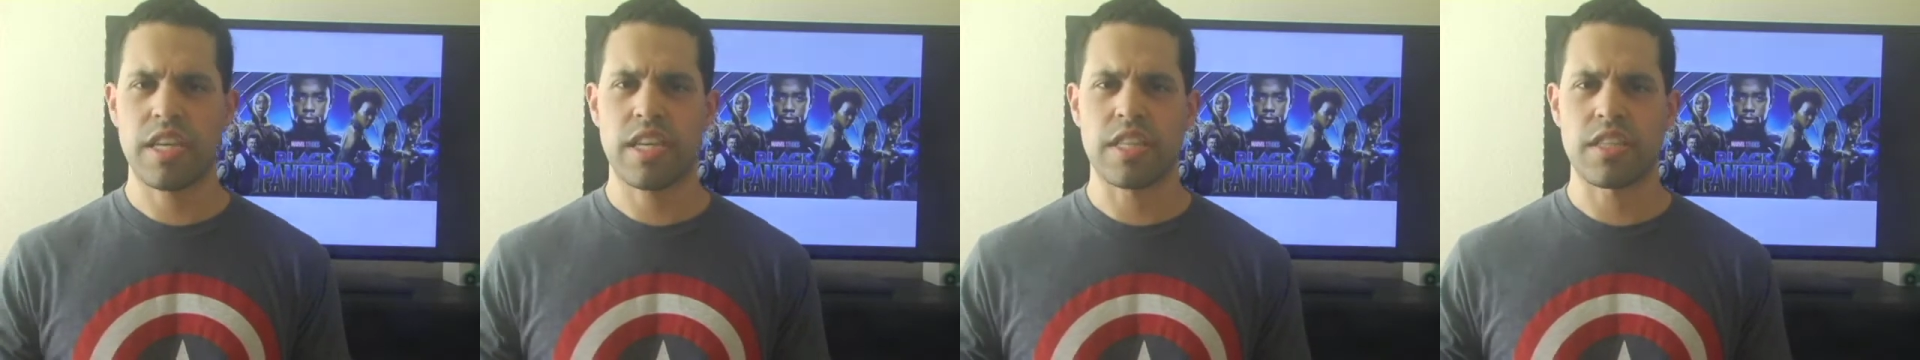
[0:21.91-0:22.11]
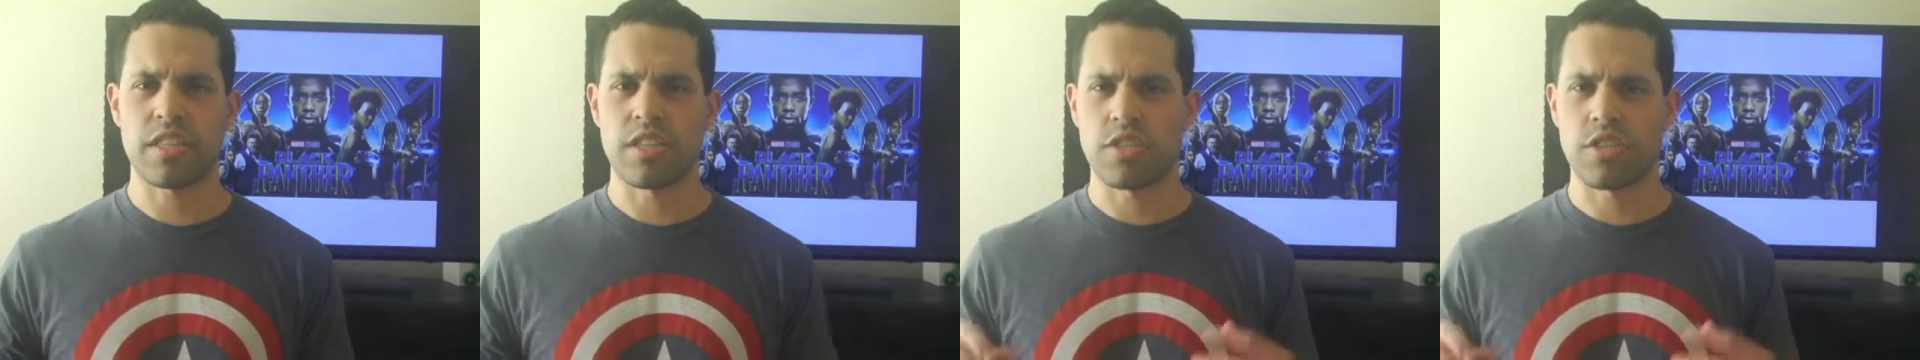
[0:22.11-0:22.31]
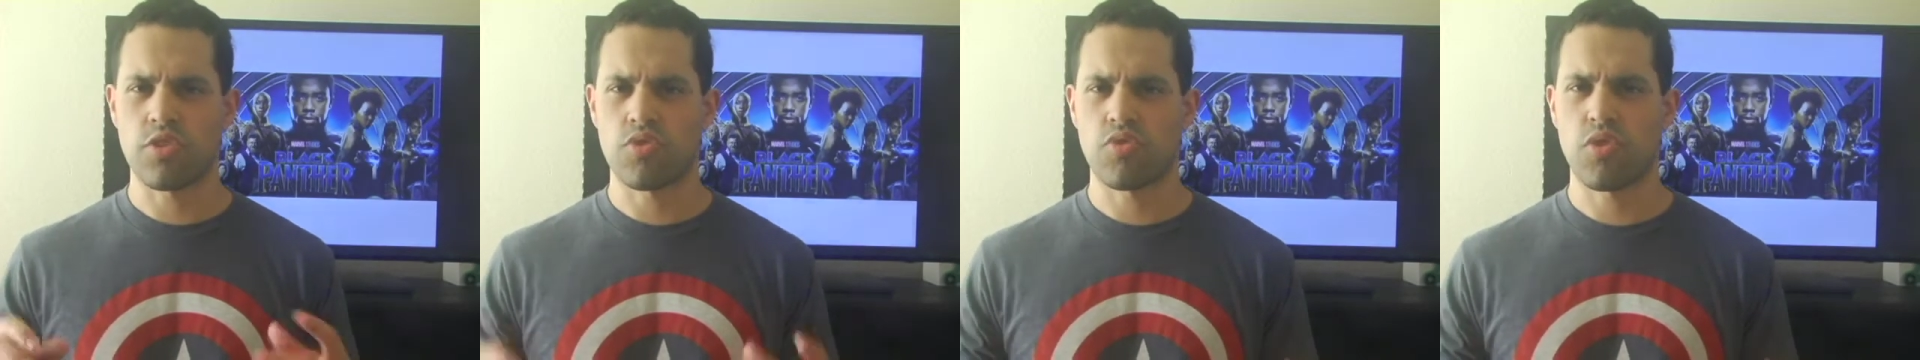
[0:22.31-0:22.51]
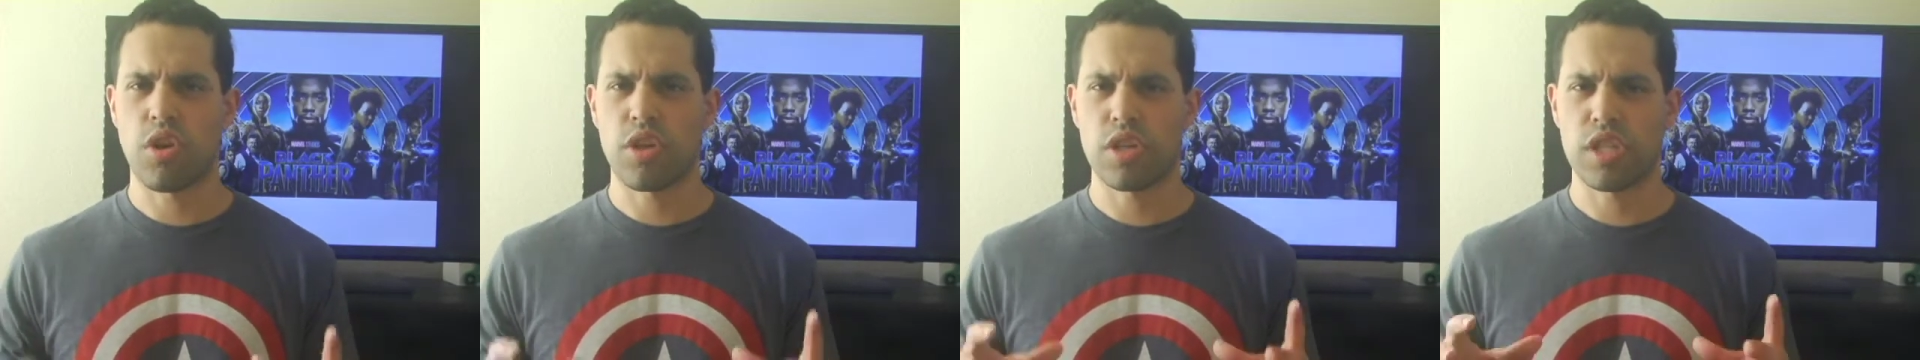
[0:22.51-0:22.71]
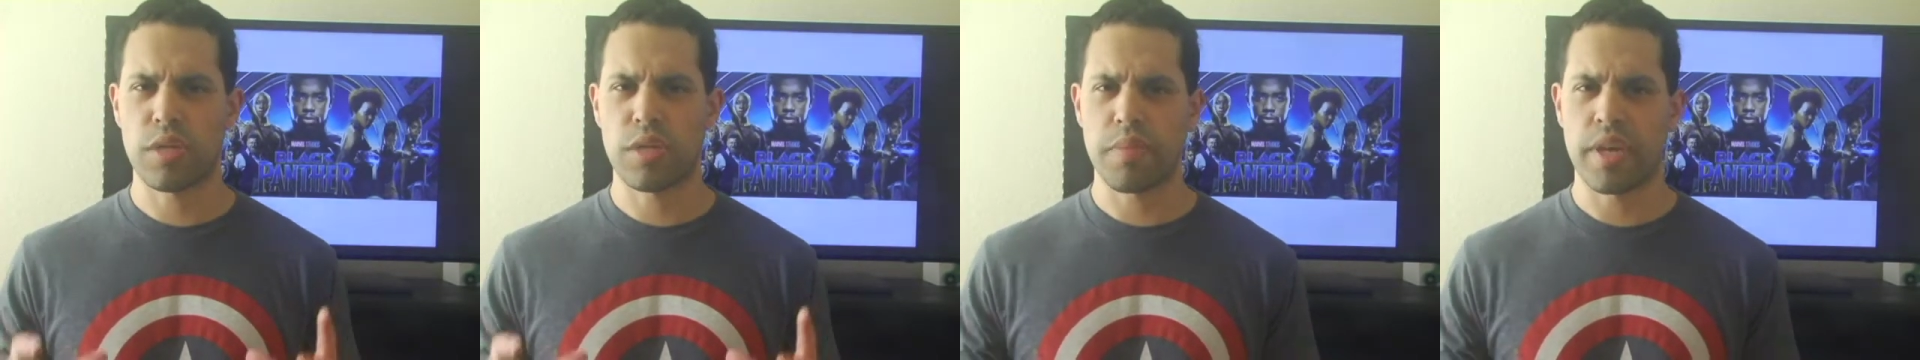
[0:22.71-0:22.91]
it as a
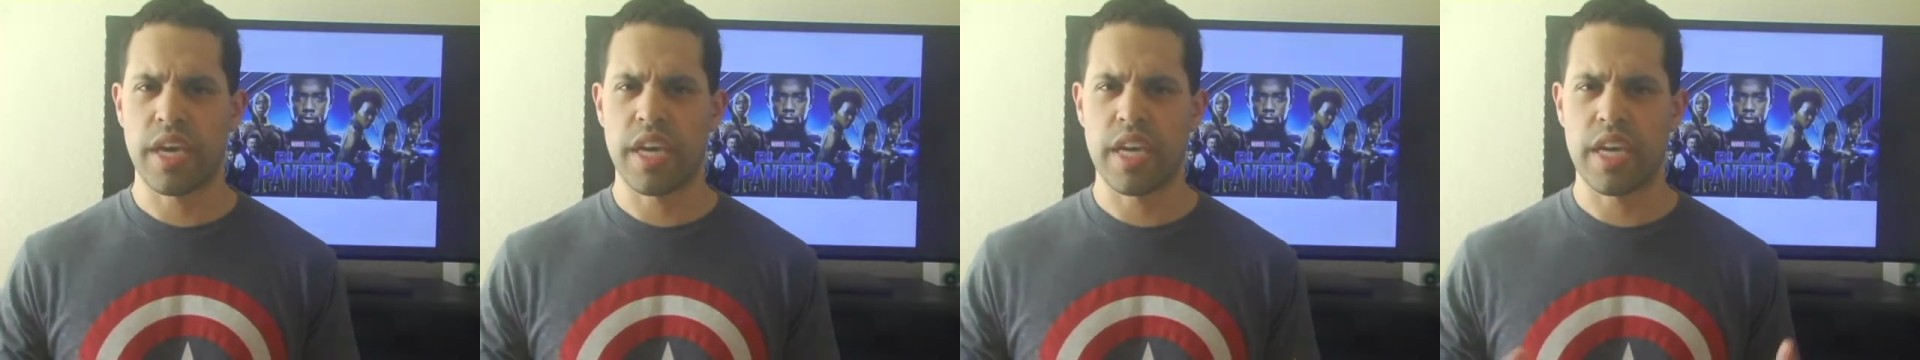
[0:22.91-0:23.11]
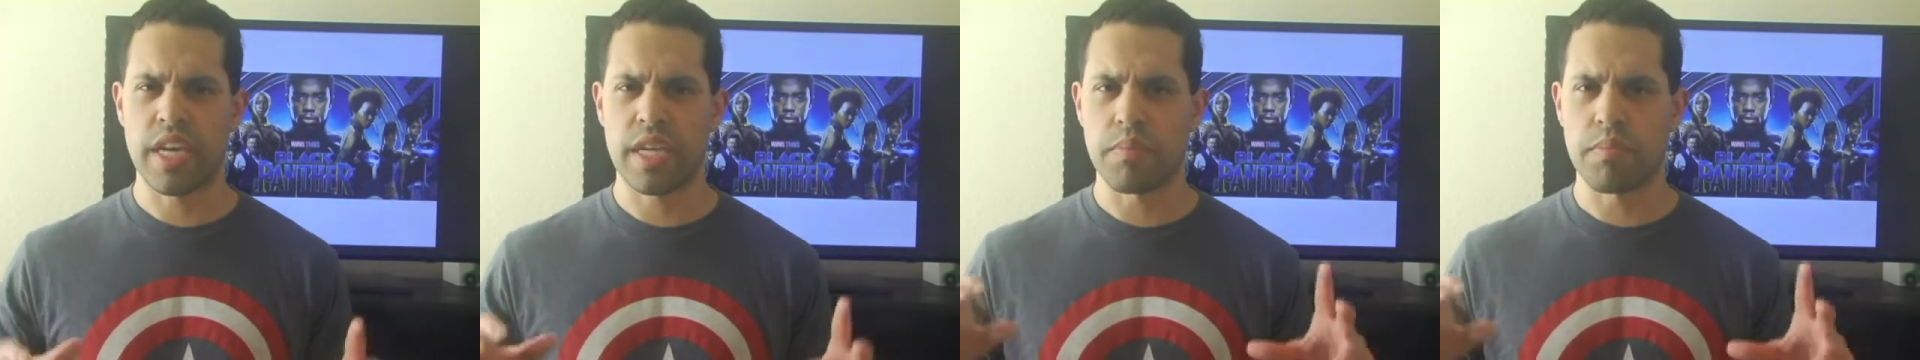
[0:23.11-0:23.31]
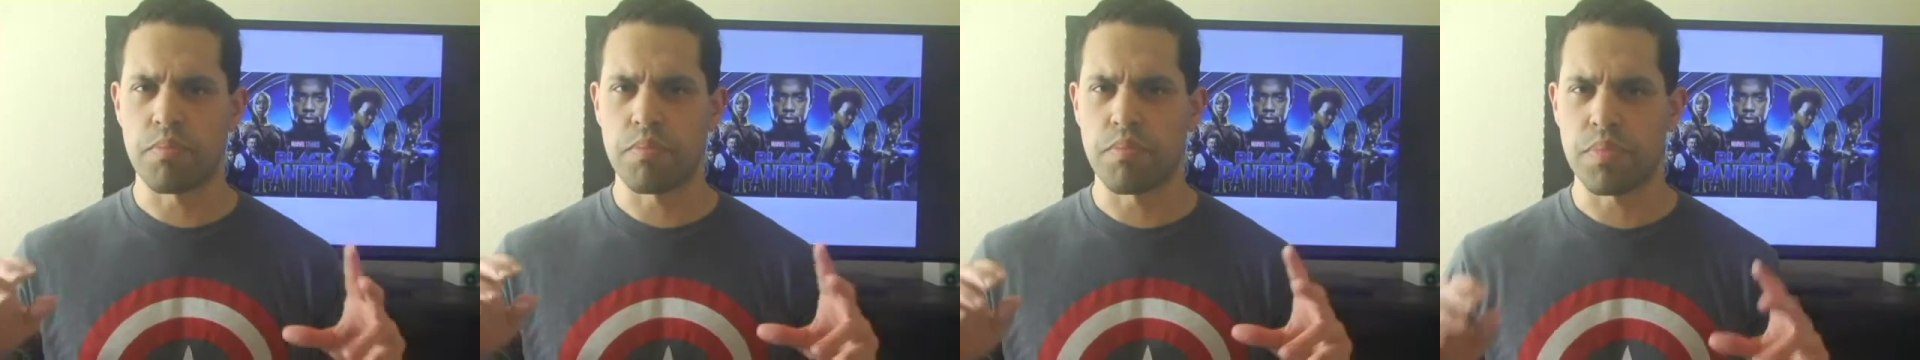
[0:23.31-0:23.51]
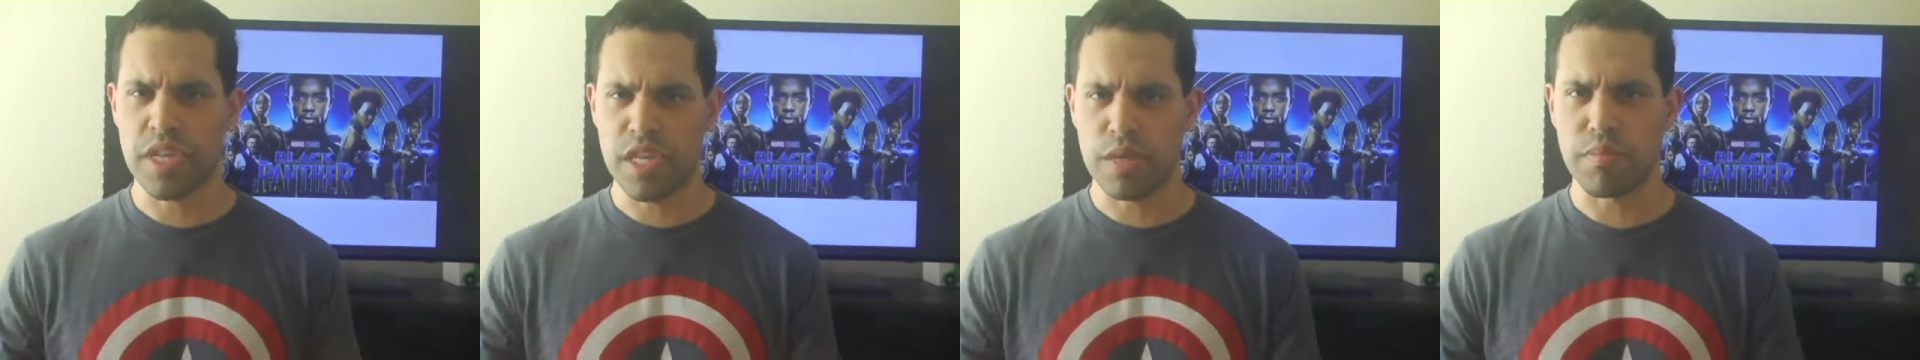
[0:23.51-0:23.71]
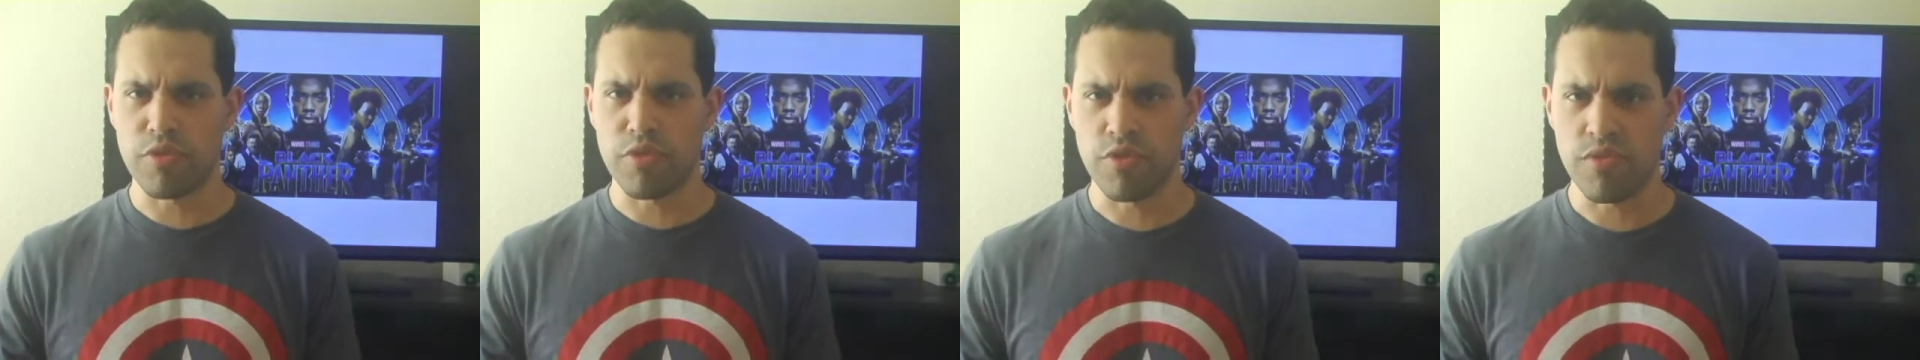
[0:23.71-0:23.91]
strongly made
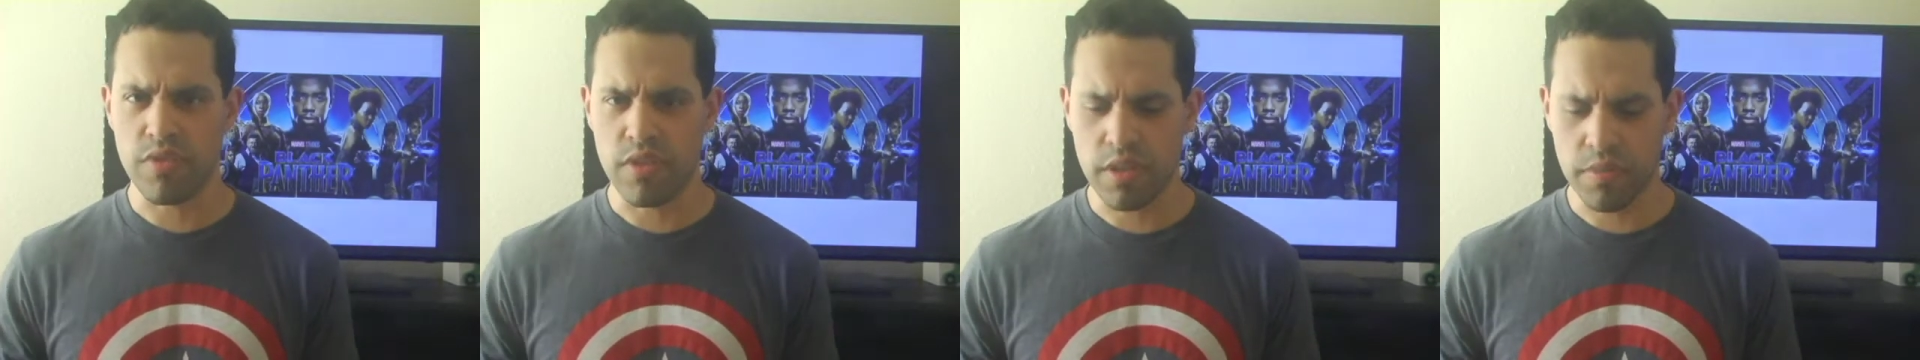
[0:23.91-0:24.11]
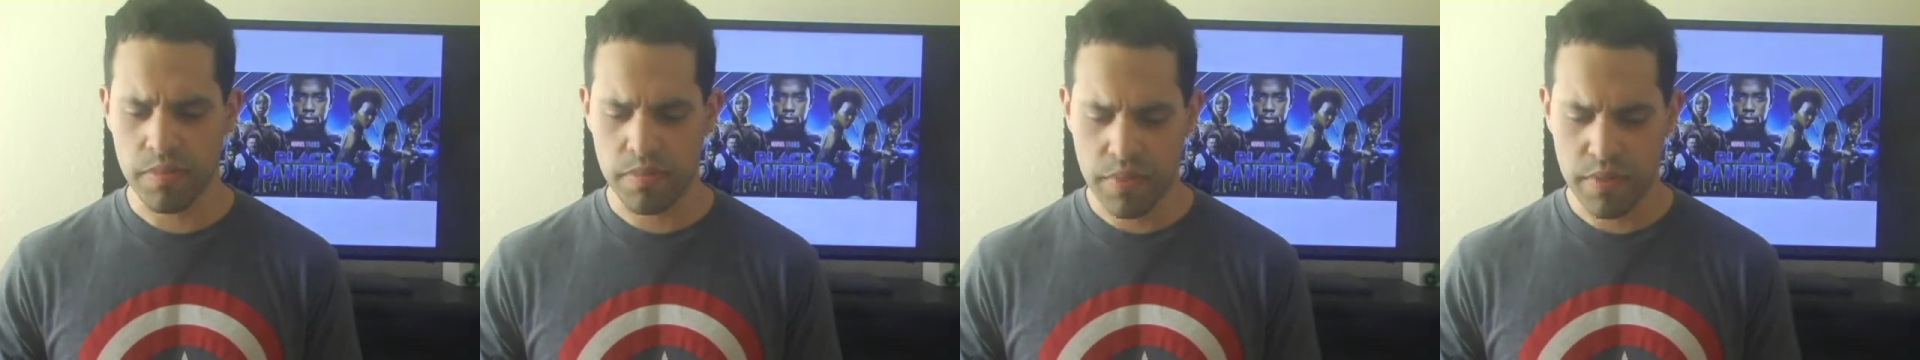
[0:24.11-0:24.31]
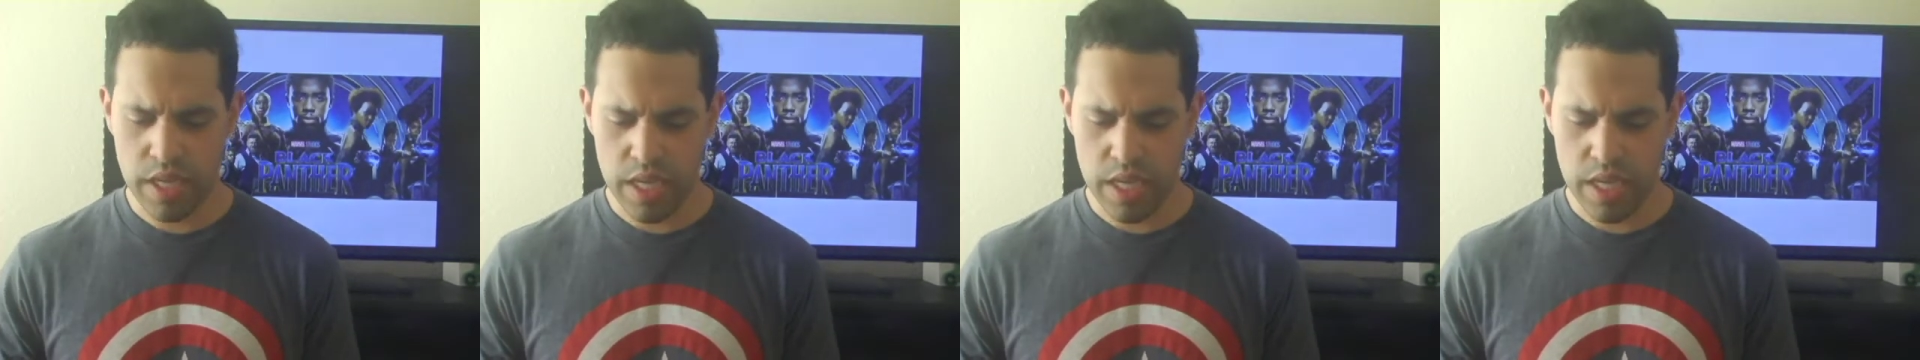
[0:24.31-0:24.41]
B movie.